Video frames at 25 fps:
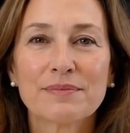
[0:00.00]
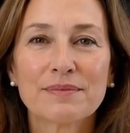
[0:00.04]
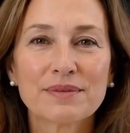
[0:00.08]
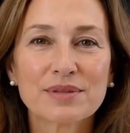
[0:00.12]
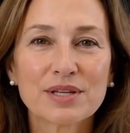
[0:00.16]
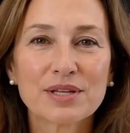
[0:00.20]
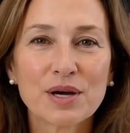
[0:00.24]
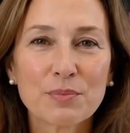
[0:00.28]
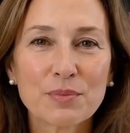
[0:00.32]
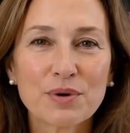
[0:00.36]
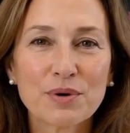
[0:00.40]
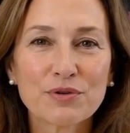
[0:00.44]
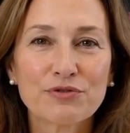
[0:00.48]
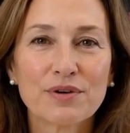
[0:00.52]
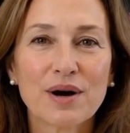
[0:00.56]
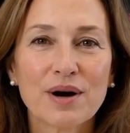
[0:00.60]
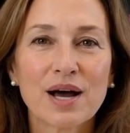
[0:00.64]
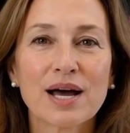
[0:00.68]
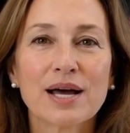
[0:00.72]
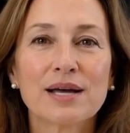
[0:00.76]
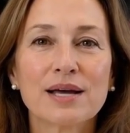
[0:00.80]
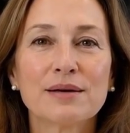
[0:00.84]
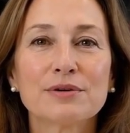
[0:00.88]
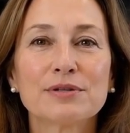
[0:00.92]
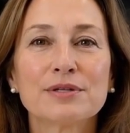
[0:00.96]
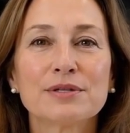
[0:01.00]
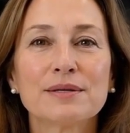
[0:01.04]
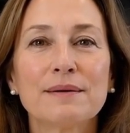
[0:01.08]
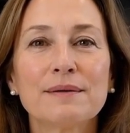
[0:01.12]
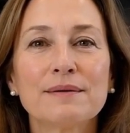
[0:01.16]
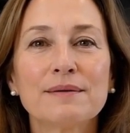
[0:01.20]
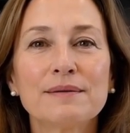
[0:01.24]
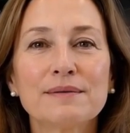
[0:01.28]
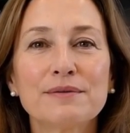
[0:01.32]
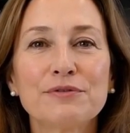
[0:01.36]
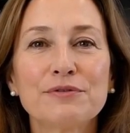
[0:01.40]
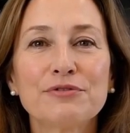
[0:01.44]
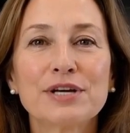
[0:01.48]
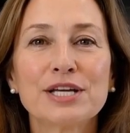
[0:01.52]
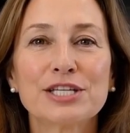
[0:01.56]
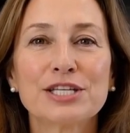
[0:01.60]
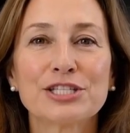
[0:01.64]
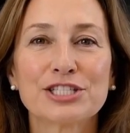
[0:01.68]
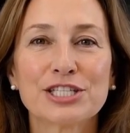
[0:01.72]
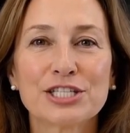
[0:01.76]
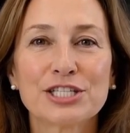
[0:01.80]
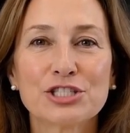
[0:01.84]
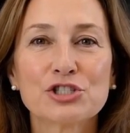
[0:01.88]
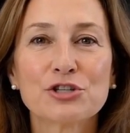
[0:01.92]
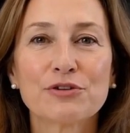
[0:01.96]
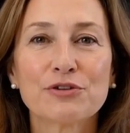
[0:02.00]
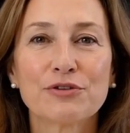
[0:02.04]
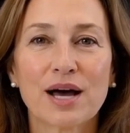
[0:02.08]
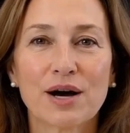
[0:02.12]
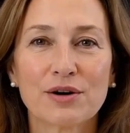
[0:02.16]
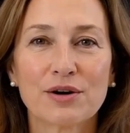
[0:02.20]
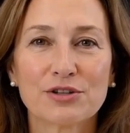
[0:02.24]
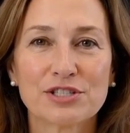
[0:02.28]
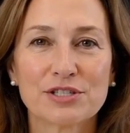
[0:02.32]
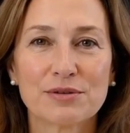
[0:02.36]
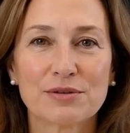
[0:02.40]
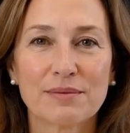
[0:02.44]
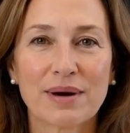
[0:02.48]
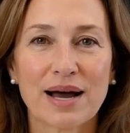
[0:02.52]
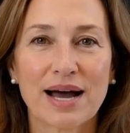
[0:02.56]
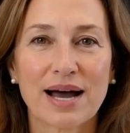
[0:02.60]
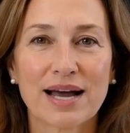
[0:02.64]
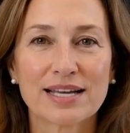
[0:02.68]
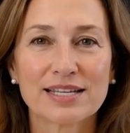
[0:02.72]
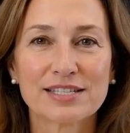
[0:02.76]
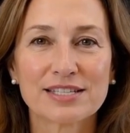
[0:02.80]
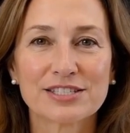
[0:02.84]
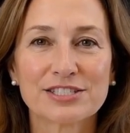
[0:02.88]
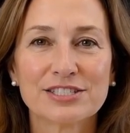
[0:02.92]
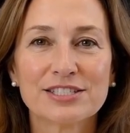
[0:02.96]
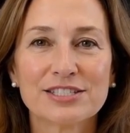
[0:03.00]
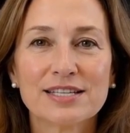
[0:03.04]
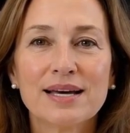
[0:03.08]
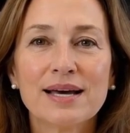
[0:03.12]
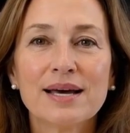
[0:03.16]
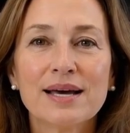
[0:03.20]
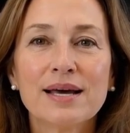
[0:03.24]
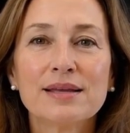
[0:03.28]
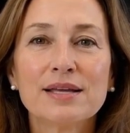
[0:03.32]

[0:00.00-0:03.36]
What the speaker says: Number 5. Vintage fountain pens.